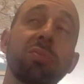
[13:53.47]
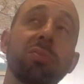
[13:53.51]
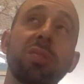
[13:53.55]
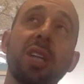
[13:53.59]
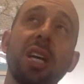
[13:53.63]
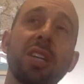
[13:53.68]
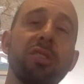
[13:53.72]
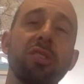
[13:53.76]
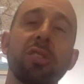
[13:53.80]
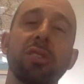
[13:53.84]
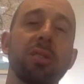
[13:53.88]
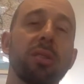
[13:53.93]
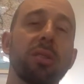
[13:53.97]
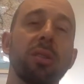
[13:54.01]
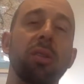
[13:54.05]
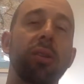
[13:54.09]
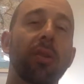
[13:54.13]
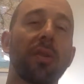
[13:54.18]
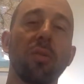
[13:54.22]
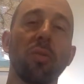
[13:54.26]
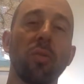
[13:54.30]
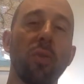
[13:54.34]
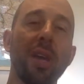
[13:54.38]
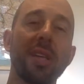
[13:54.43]
not just
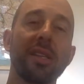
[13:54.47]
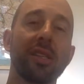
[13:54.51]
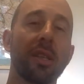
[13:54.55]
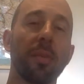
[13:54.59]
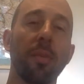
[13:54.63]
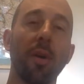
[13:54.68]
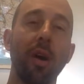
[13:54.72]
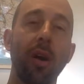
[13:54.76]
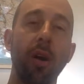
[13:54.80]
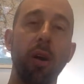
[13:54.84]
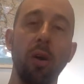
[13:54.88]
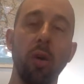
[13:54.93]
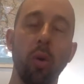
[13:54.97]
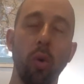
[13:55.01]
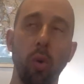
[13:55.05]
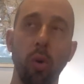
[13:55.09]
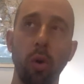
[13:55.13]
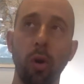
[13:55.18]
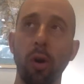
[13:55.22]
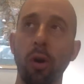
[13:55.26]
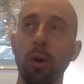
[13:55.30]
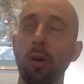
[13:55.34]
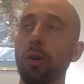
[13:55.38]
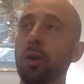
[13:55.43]
raising the bar
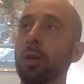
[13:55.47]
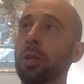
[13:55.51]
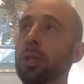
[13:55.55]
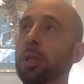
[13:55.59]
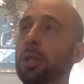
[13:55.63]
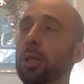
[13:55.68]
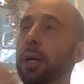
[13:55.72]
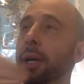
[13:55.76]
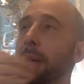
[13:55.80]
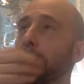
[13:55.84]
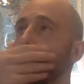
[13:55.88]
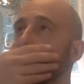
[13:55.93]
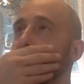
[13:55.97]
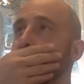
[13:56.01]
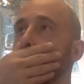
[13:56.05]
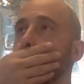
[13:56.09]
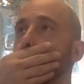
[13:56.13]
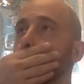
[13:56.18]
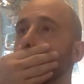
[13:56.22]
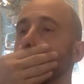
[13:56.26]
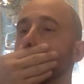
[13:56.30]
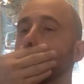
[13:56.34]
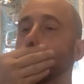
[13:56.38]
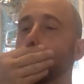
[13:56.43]
or
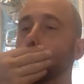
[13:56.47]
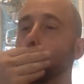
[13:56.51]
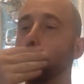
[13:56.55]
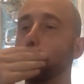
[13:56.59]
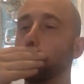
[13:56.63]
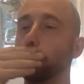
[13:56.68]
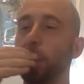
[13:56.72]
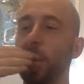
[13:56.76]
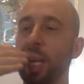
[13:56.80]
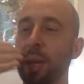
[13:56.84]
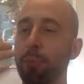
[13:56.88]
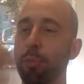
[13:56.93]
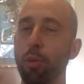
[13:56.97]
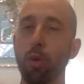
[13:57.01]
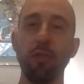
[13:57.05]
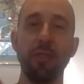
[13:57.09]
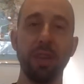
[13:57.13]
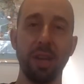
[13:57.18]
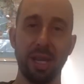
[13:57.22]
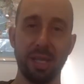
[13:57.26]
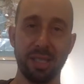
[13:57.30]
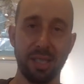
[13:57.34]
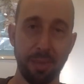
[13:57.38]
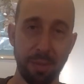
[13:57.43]

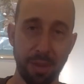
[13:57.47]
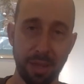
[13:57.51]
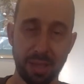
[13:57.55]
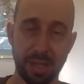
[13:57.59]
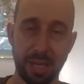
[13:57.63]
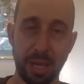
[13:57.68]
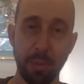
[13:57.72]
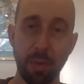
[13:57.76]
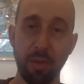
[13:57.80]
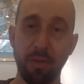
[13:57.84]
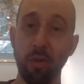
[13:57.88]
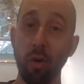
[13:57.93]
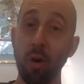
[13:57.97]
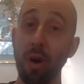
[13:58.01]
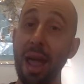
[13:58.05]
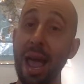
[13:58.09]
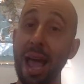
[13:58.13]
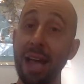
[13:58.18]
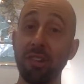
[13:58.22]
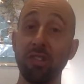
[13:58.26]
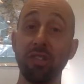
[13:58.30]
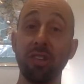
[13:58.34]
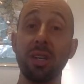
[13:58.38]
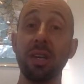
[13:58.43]
improving on something that's come before,
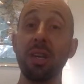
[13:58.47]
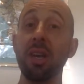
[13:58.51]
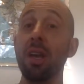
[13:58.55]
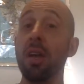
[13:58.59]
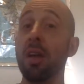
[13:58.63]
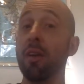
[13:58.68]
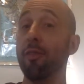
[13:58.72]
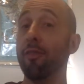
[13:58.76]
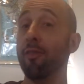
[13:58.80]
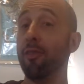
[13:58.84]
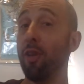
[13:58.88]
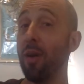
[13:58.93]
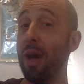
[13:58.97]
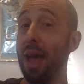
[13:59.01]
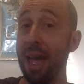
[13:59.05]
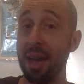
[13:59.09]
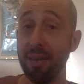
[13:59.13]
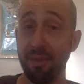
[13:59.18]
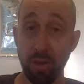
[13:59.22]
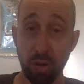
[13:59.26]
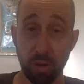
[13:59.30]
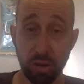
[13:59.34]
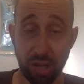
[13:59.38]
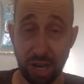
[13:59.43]
actually
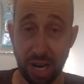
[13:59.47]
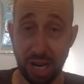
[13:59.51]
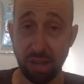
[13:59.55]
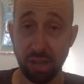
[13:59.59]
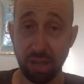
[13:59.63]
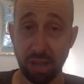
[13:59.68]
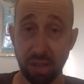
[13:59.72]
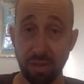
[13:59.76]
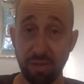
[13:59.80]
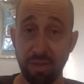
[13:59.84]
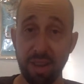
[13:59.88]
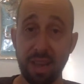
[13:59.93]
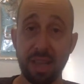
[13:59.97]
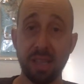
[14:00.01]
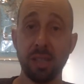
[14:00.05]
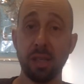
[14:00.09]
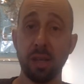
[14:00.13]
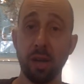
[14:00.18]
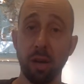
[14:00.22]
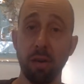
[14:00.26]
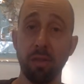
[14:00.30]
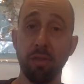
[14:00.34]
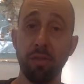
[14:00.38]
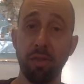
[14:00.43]
forever changing the face
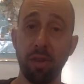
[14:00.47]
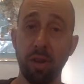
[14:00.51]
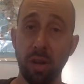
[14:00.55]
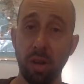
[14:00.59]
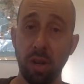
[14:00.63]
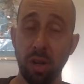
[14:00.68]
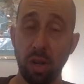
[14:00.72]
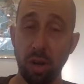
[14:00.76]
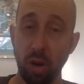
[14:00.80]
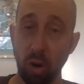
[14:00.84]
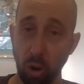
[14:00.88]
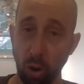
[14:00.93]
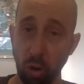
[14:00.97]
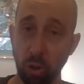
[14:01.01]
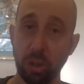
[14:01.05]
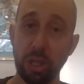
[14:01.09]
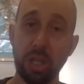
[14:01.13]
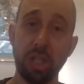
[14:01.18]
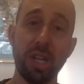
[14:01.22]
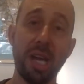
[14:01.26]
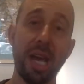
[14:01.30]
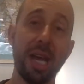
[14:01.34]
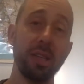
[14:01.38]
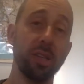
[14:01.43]
of early
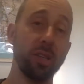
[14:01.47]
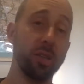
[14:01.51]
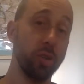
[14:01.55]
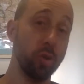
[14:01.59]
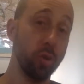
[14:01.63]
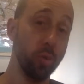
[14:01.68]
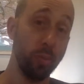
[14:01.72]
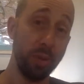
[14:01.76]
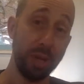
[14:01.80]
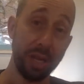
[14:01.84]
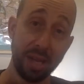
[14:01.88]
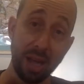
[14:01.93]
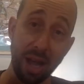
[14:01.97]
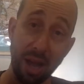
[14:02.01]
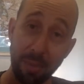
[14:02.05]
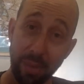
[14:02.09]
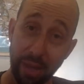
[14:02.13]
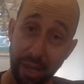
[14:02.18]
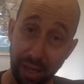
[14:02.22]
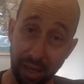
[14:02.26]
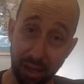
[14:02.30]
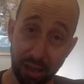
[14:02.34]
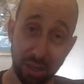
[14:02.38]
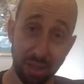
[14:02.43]
jazz to
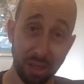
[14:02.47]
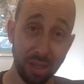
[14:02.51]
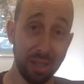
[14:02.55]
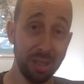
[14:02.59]
becoming